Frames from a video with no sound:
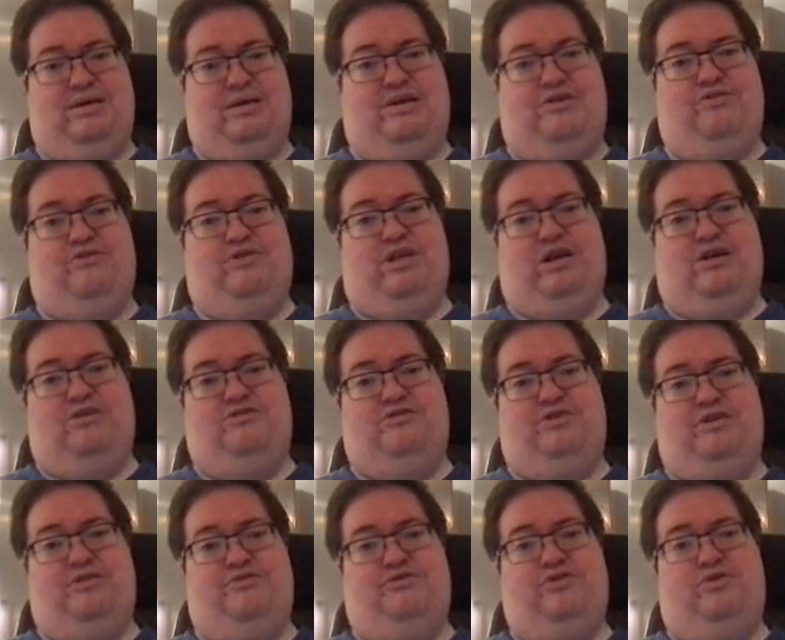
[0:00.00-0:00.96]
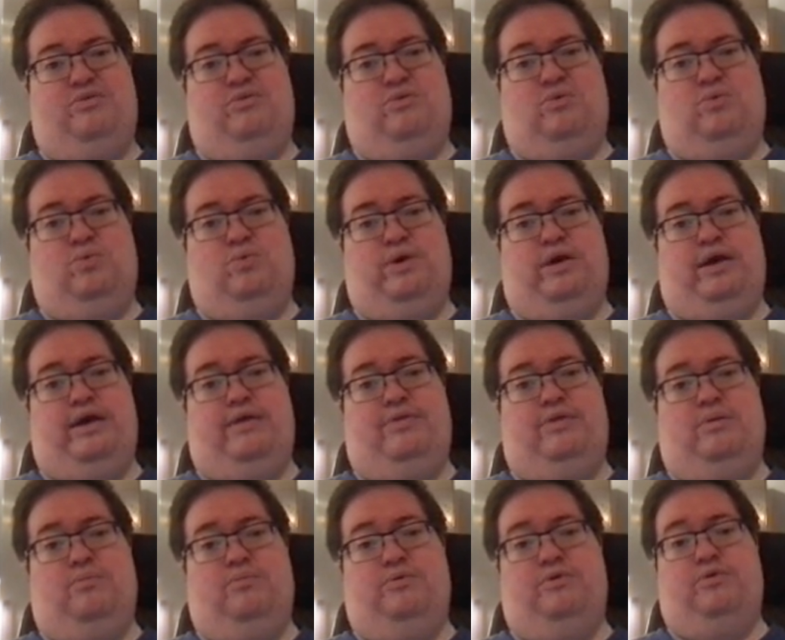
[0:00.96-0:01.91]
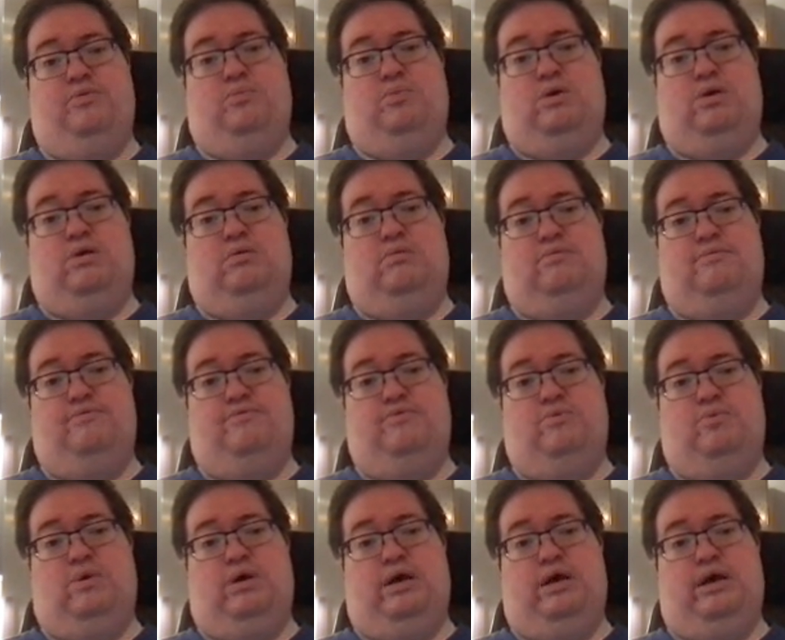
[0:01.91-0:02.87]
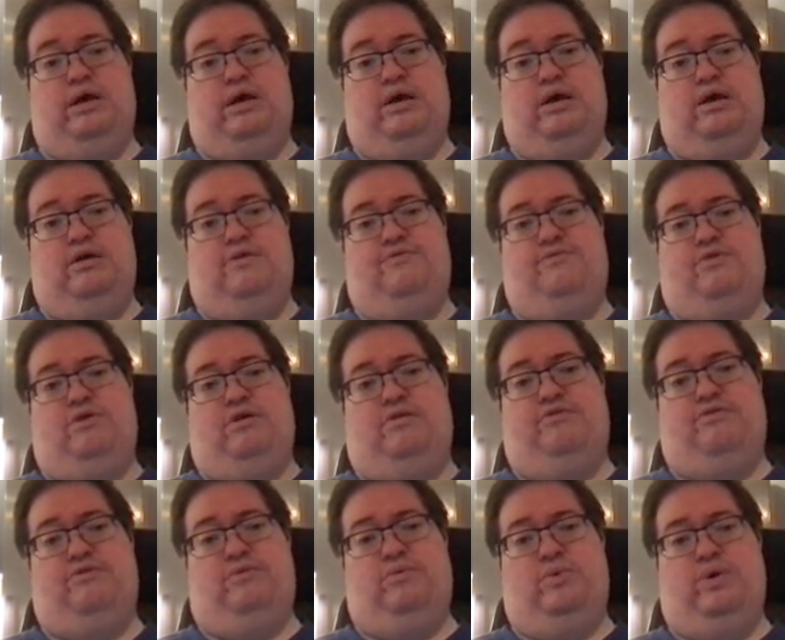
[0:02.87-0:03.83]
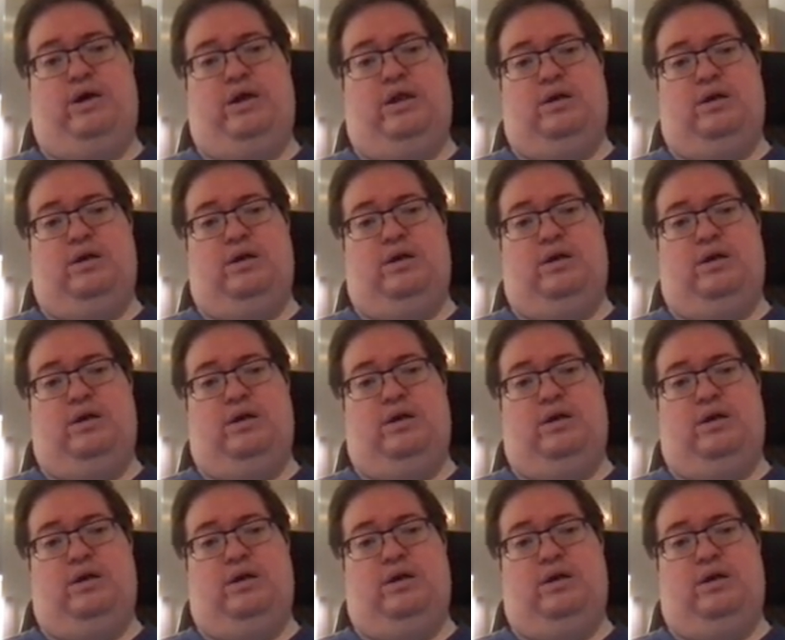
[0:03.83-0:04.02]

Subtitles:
is larger than 0, we end up with a 1 for yi. If not, we end